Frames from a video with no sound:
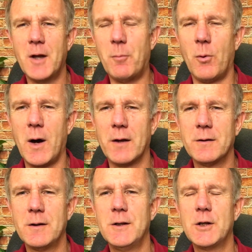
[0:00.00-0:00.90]
Number
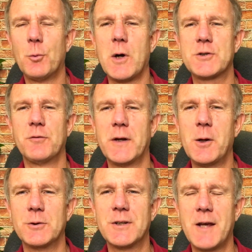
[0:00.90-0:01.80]
one, you can watch the
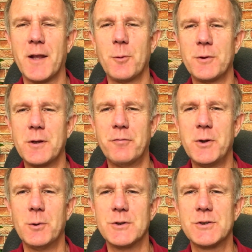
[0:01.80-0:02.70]
video together with your
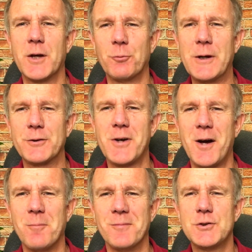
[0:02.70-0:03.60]
viewers in real
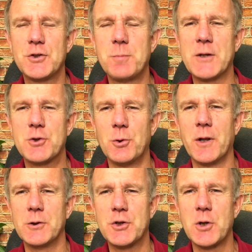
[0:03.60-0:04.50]
time. Just make sure
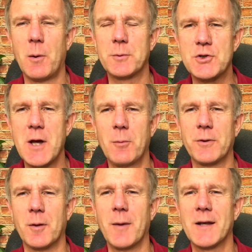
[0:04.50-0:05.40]
that you show up to chat with
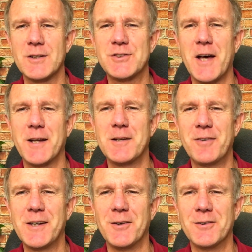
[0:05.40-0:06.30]
them at the start of your video.